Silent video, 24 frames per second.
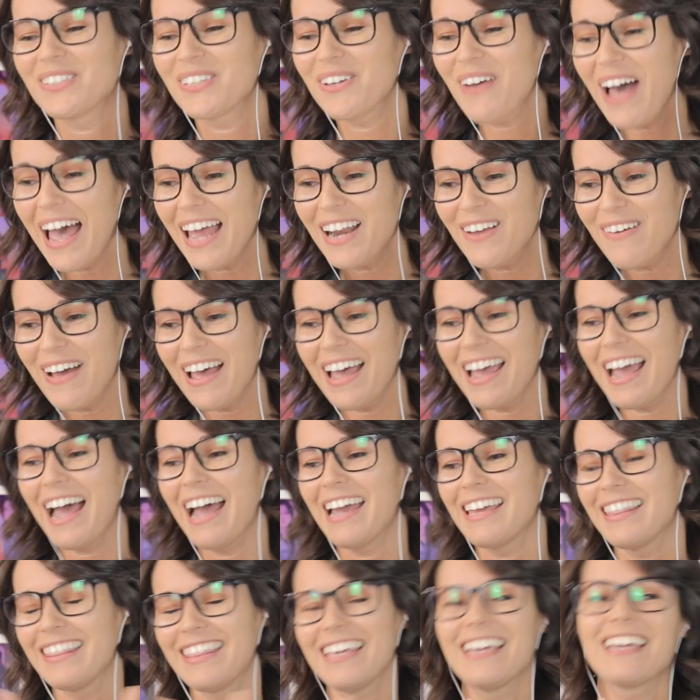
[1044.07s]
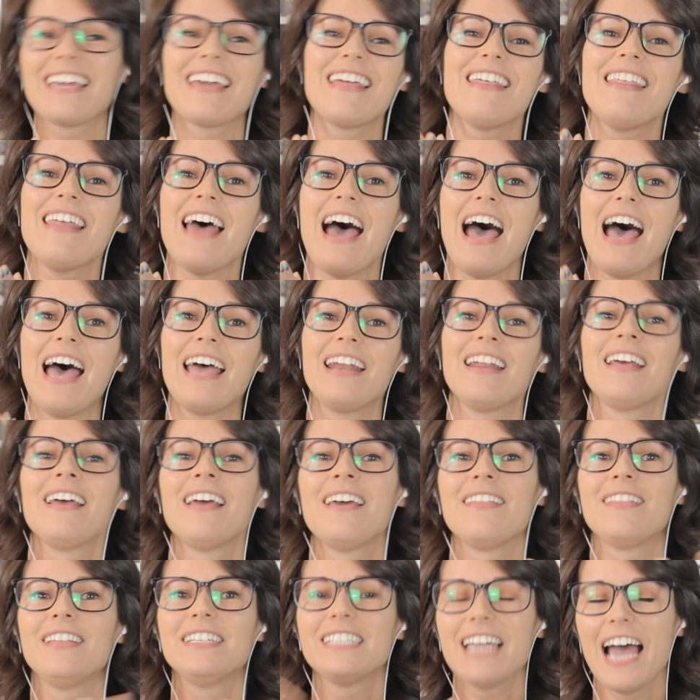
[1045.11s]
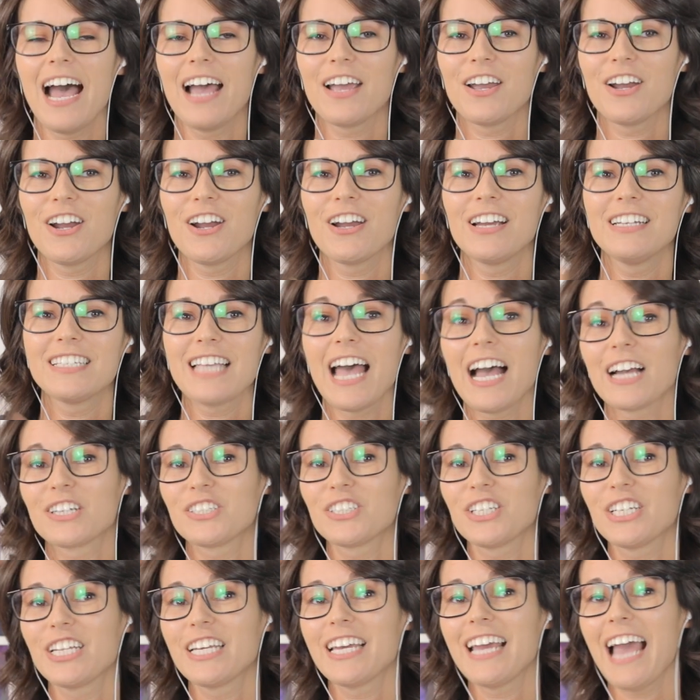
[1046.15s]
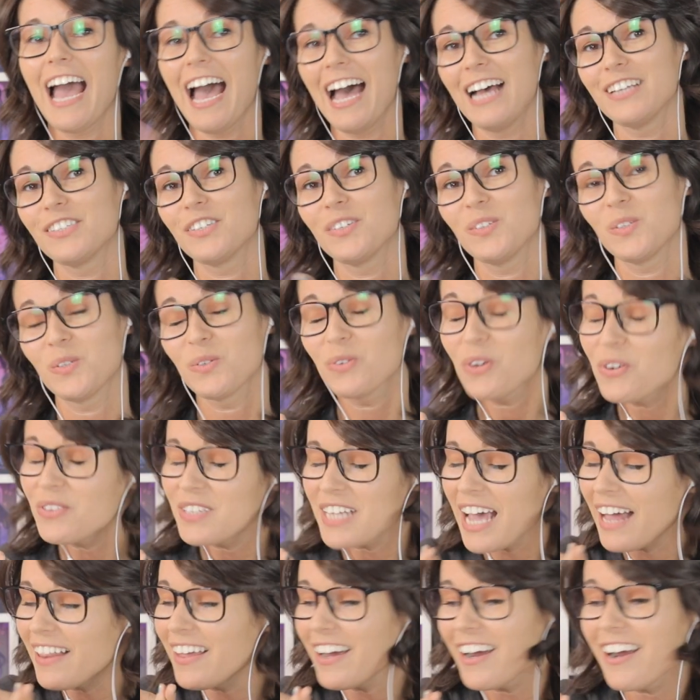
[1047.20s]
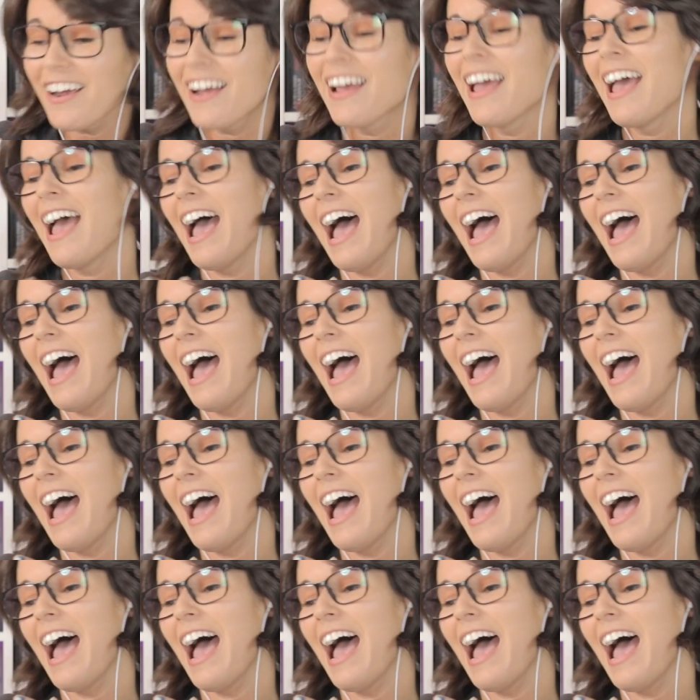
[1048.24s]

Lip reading: So anyway, I think that the dagger is actually Az's Truth Teller